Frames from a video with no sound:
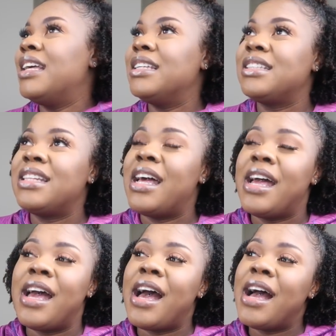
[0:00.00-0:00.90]
is
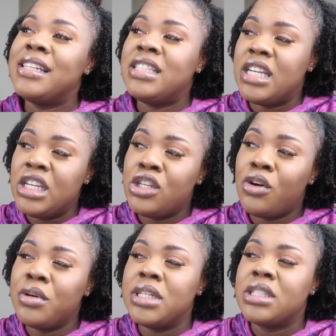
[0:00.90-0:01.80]
that I did
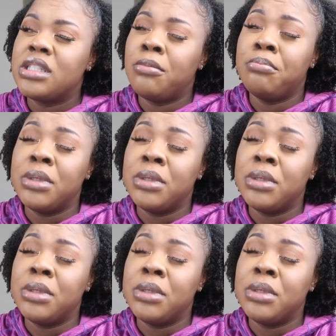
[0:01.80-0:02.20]
notice some